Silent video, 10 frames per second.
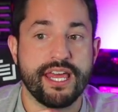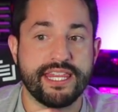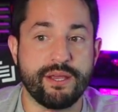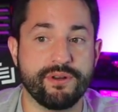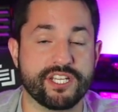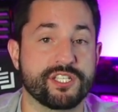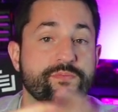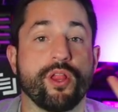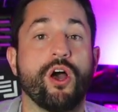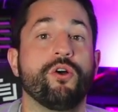they would
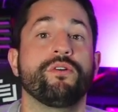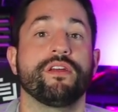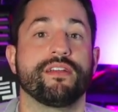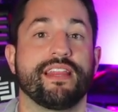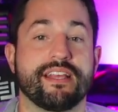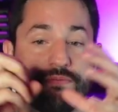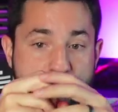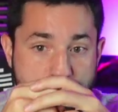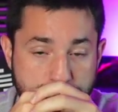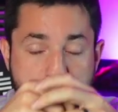explode, like
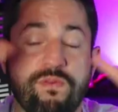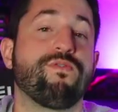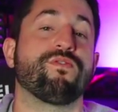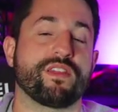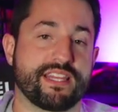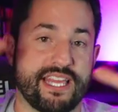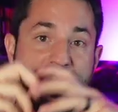the